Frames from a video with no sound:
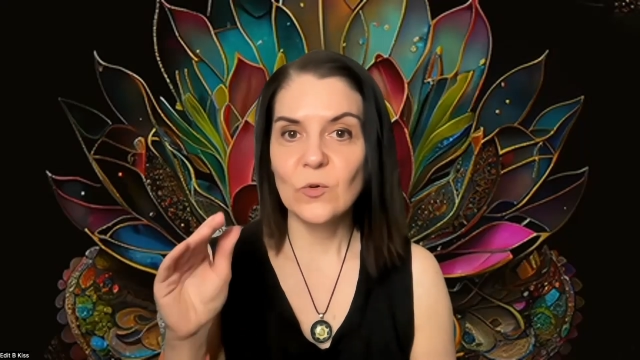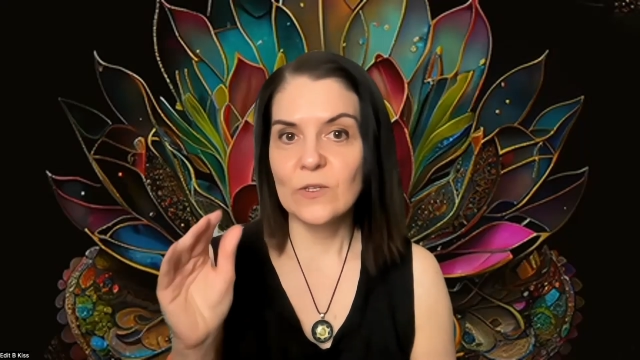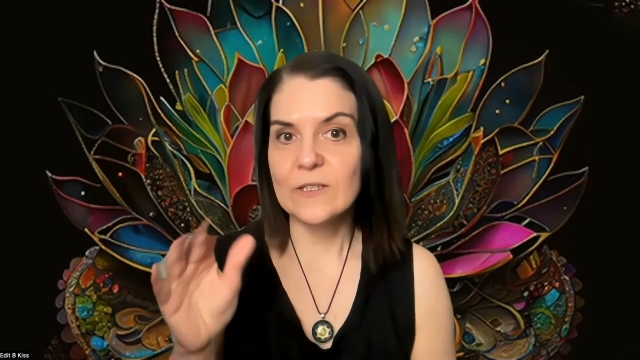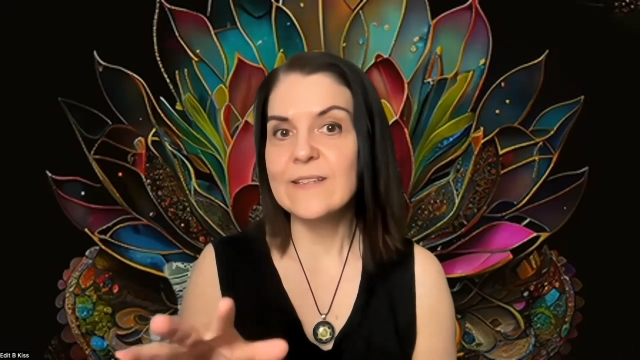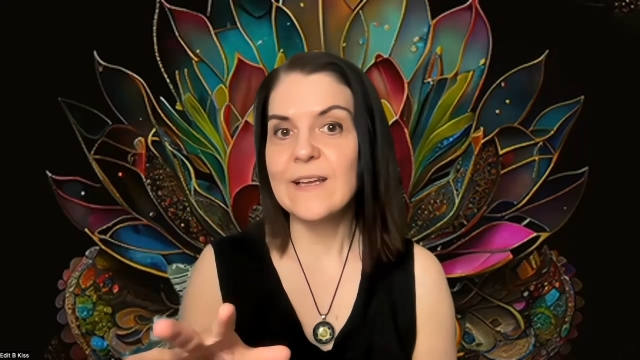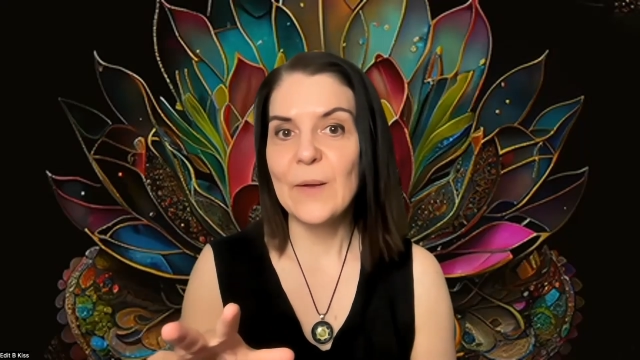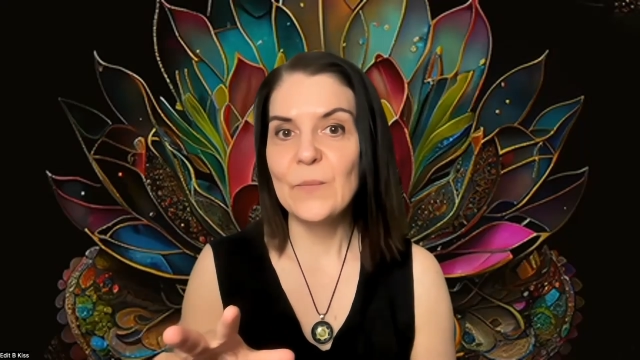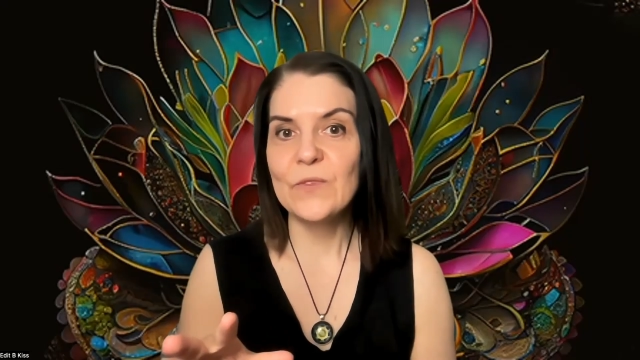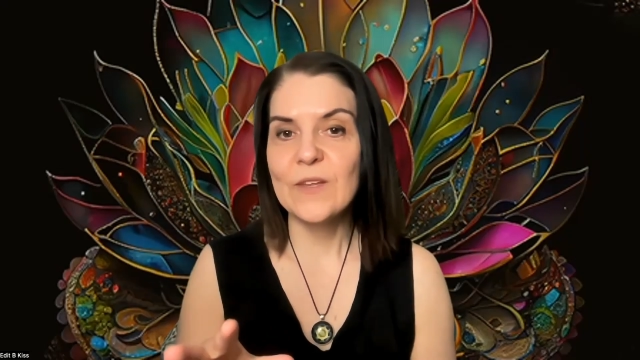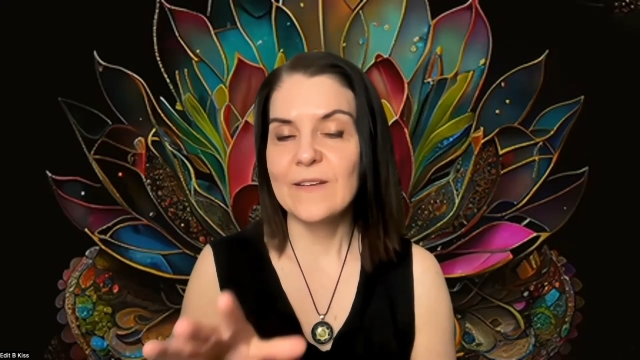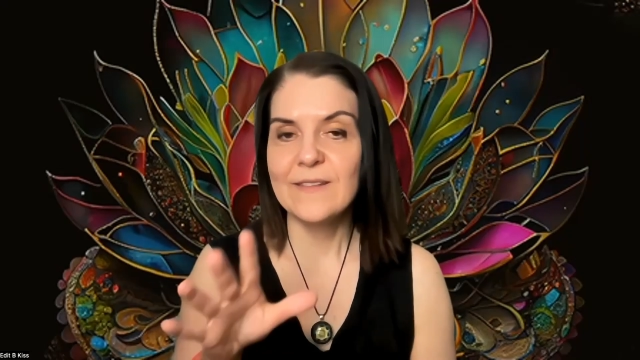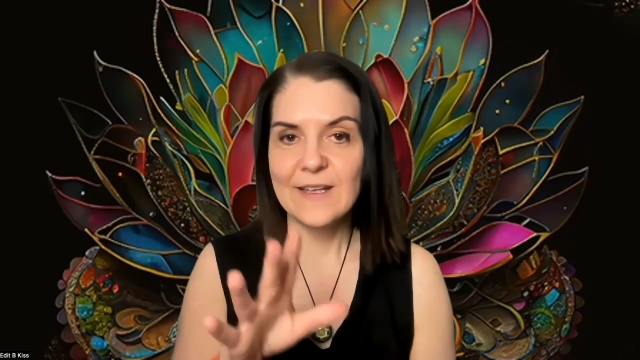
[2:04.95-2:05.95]
told them
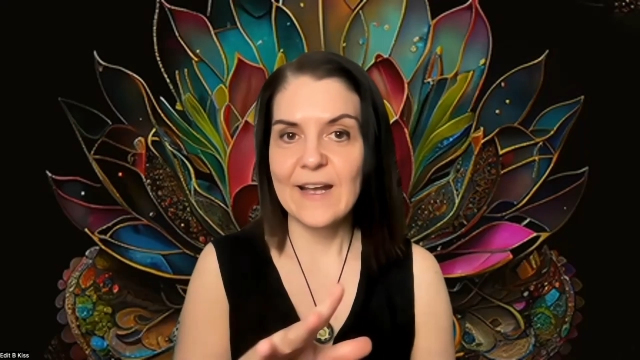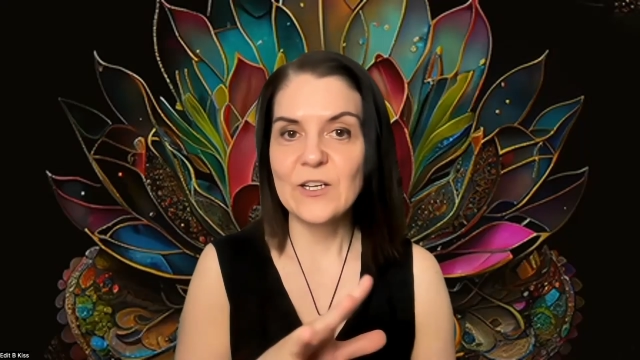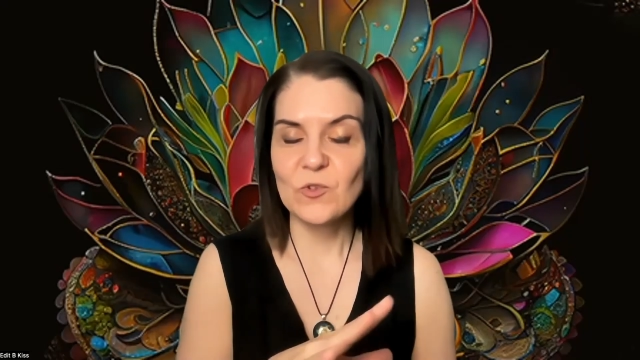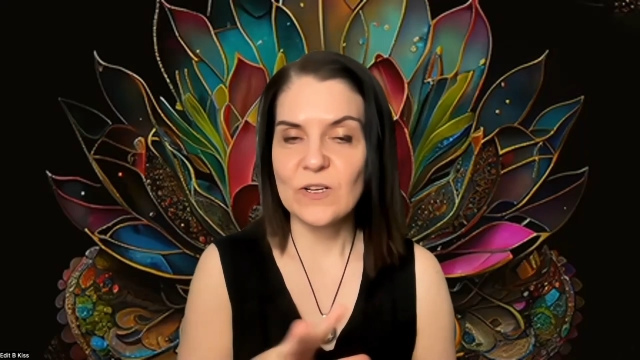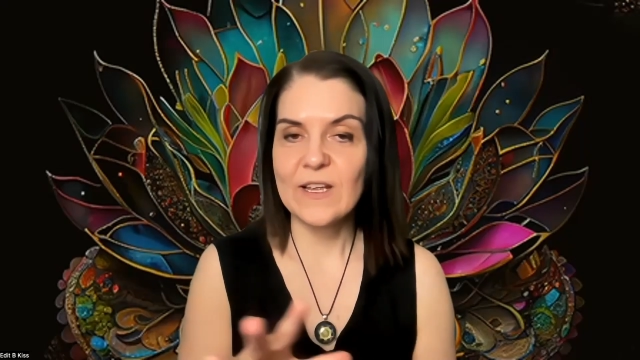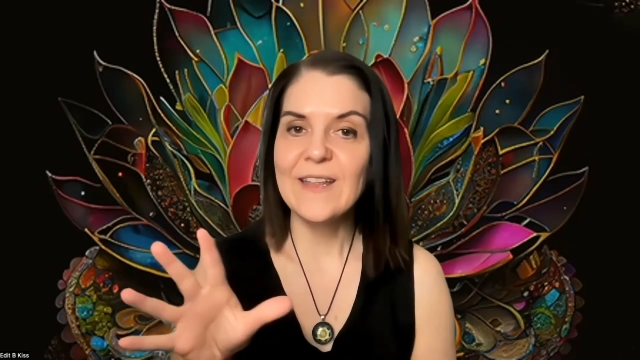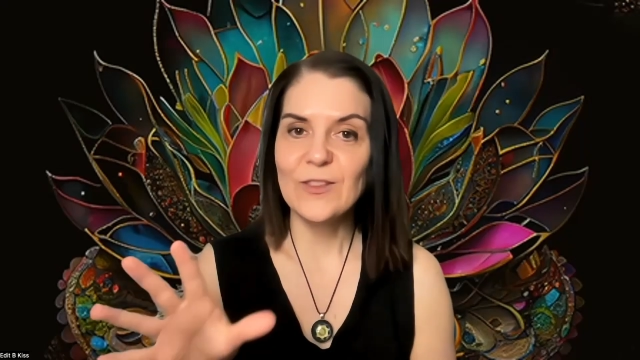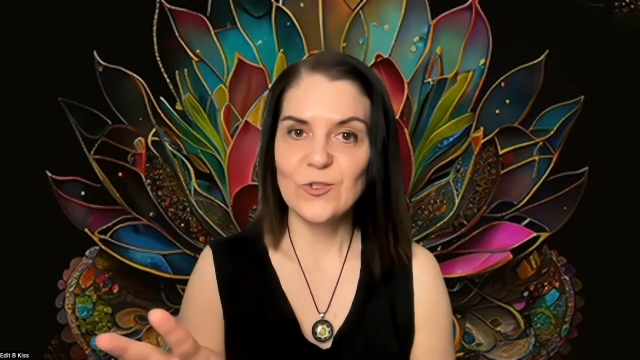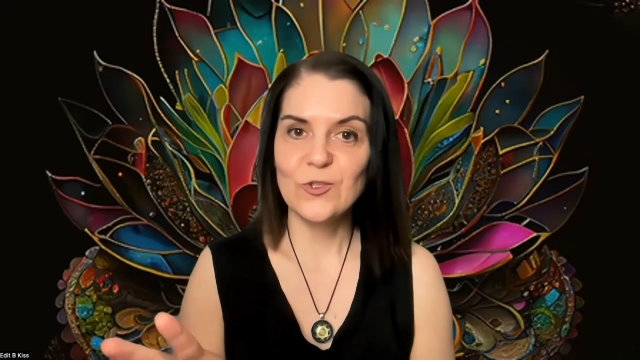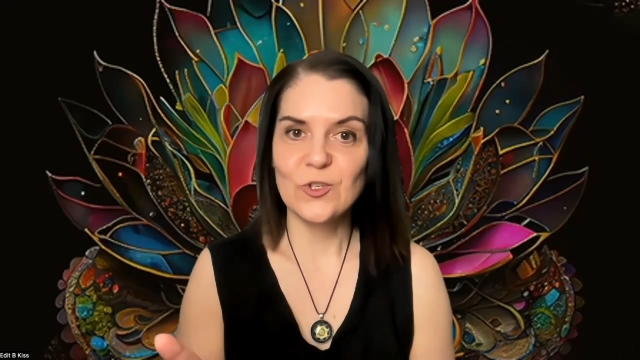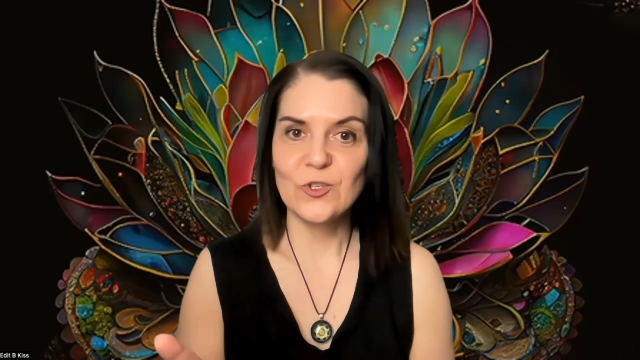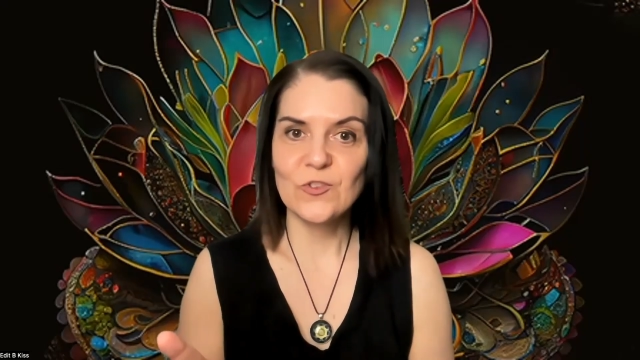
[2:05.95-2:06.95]
that they actually had the
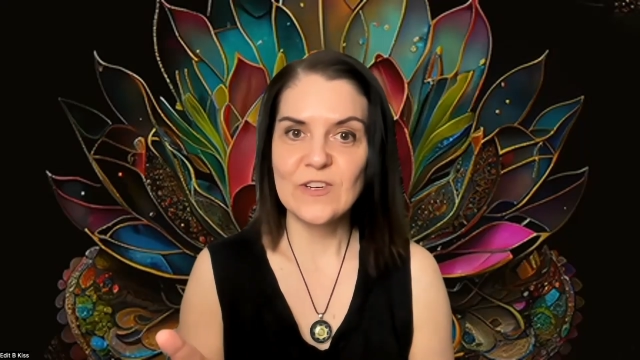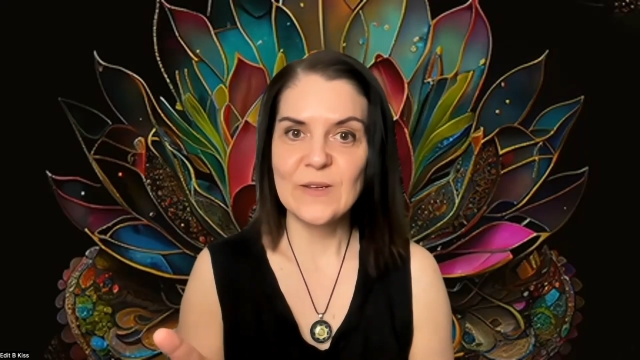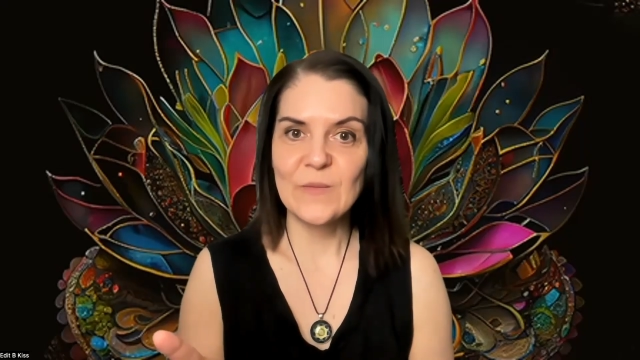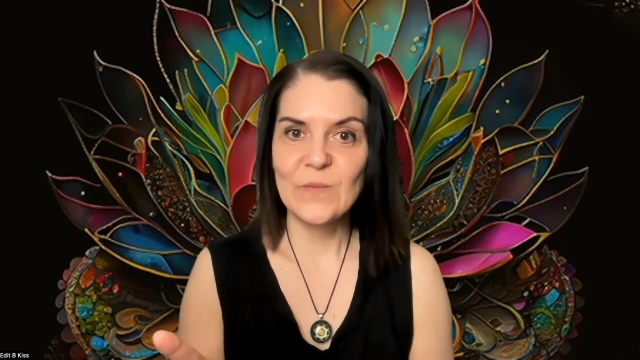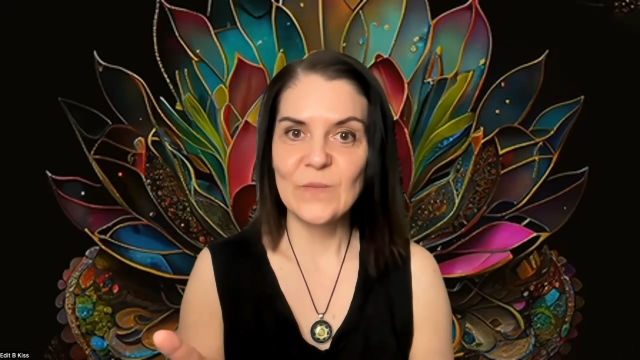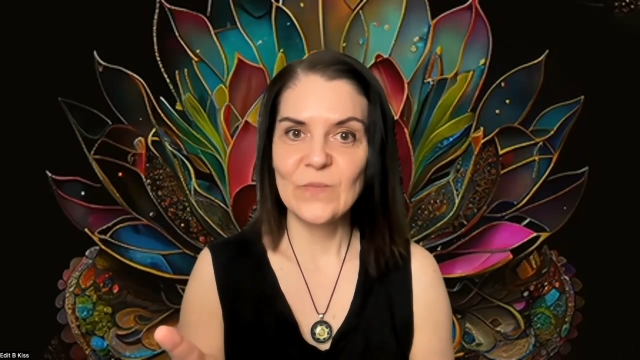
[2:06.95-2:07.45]
surgery.